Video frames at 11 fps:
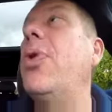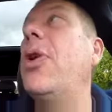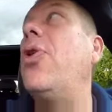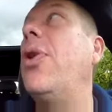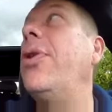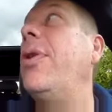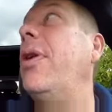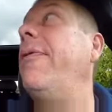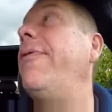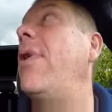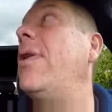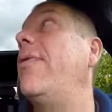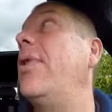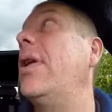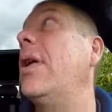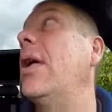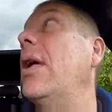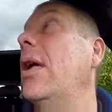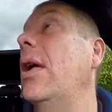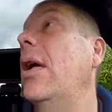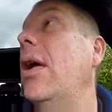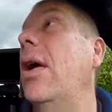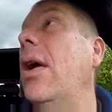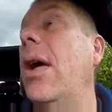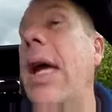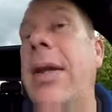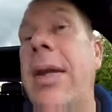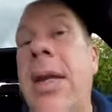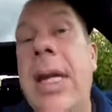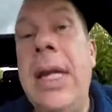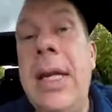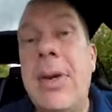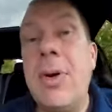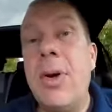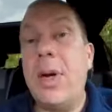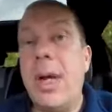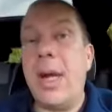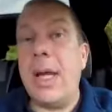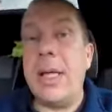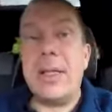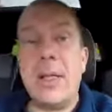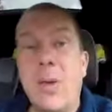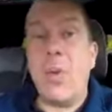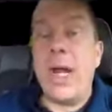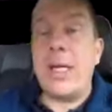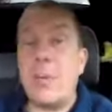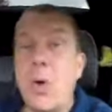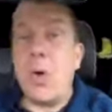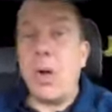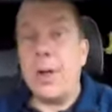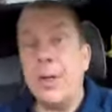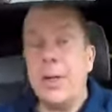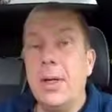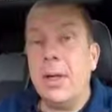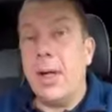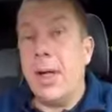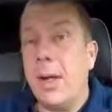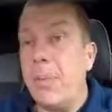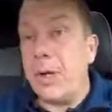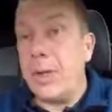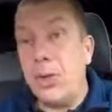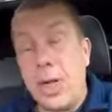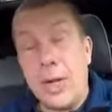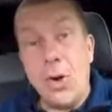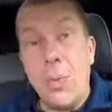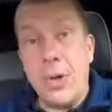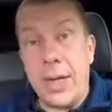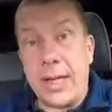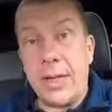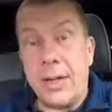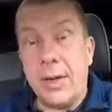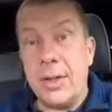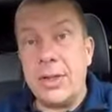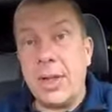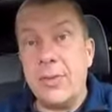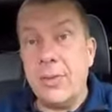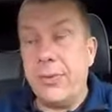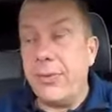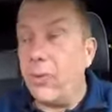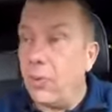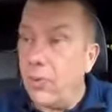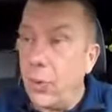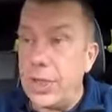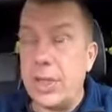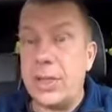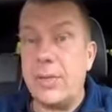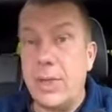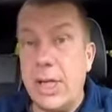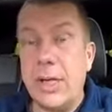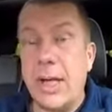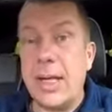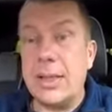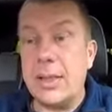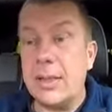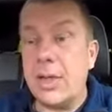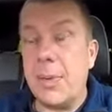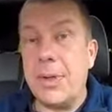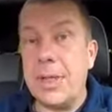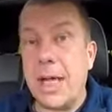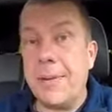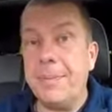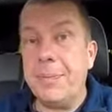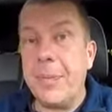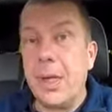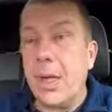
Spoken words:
put a curtain in front of it. And the e-Niro is way smaller, but you can open that sunroof, which is really nice in the summertime.